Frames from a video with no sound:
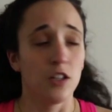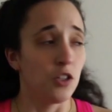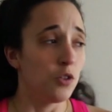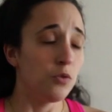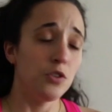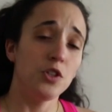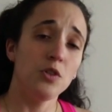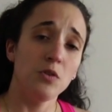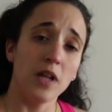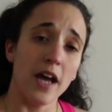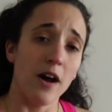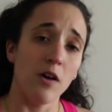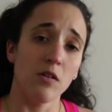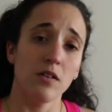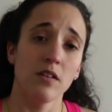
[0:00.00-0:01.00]
You tune
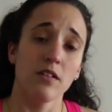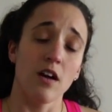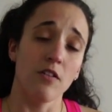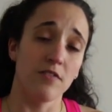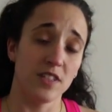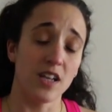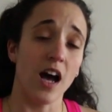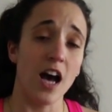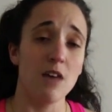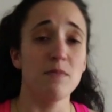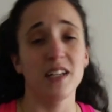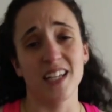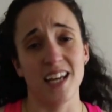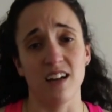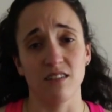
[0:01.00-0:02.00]
out of time
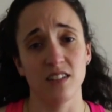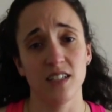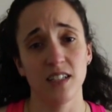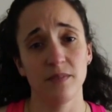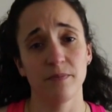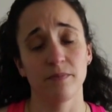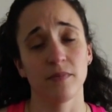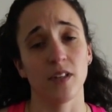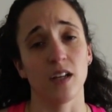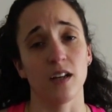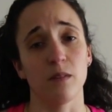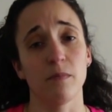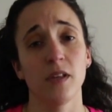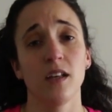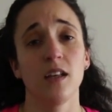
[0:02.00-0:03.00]
and counting,
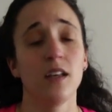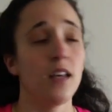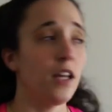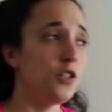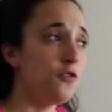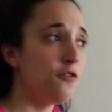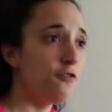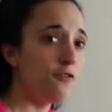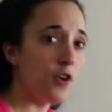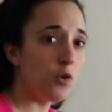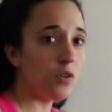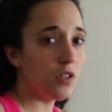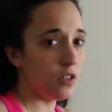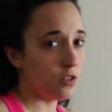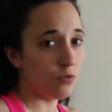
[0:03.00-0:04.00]
and you
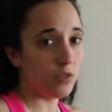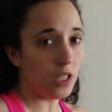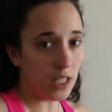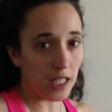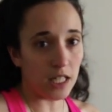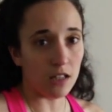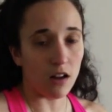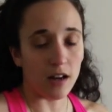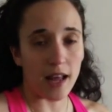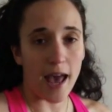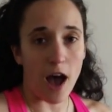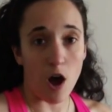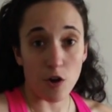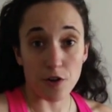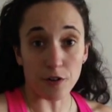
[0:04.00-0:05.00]
focus really in on
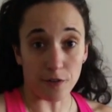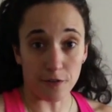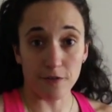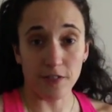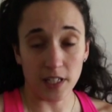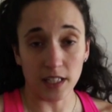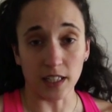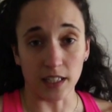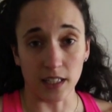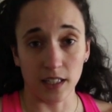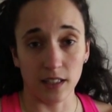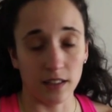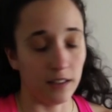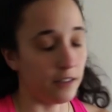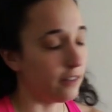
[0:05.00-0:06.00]
how you're feeling,
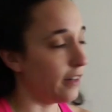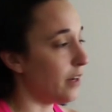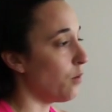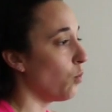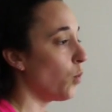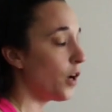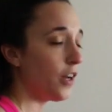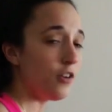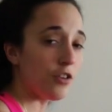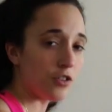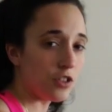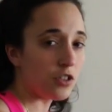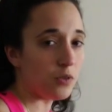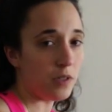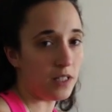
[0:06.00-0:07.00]
all right, and where you're
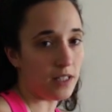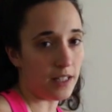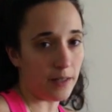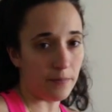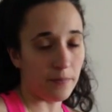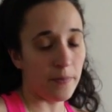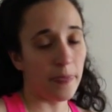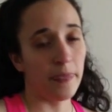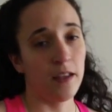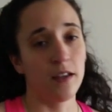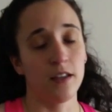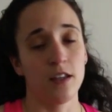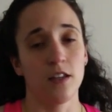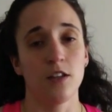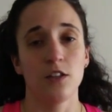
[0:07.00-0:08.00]
squeezing.
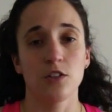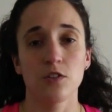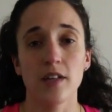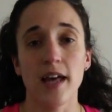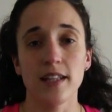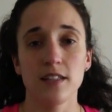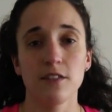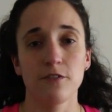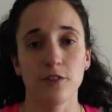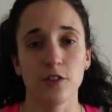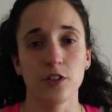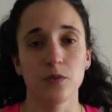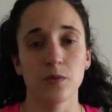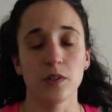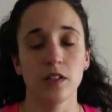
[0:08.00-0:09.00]
So that's the
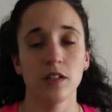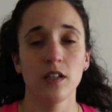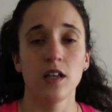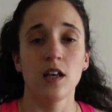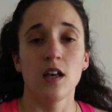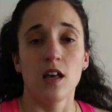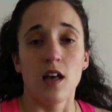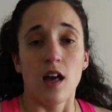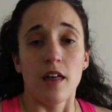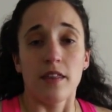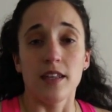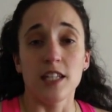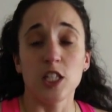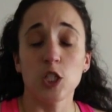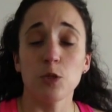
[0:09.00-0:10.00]
first one,
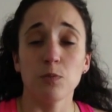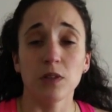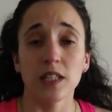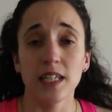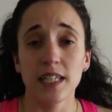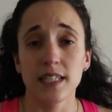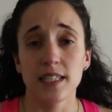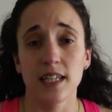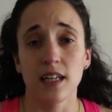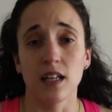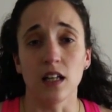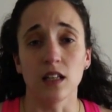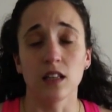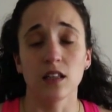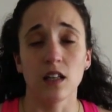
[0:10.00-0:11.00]
the split
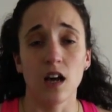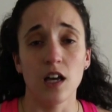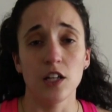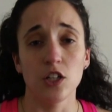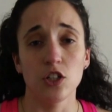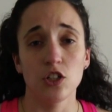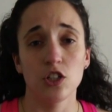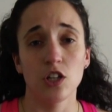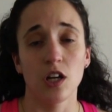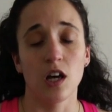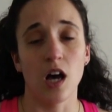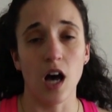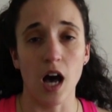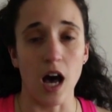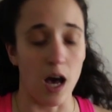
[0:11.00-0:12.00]
lunge
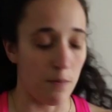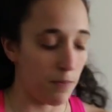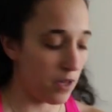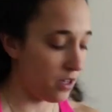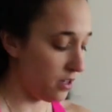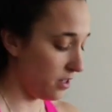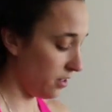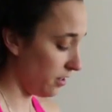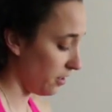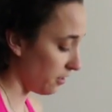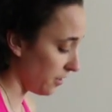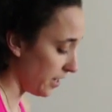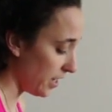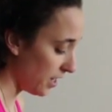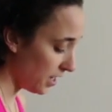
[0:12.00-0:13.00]
hop, all
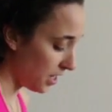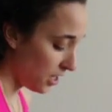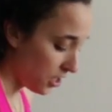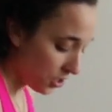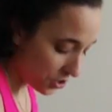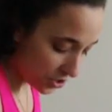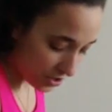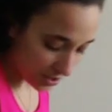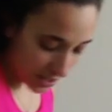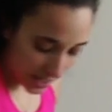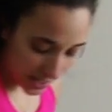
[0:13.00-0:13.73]
right? Just